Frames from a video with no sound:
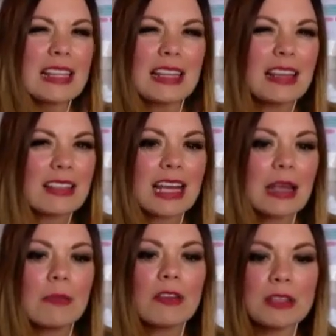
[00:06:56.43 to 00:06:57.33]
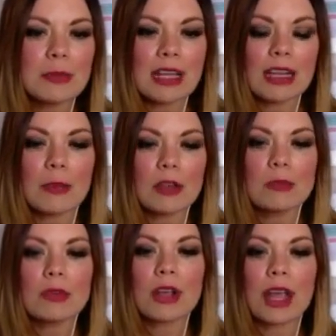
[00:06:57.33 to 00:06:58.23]
I think at the time, 50%
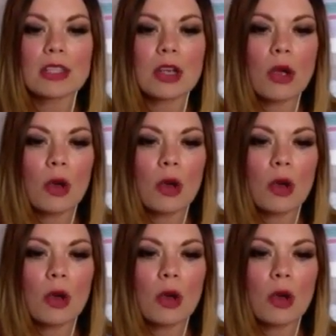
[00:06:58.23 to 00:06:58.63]
commercial mortgage.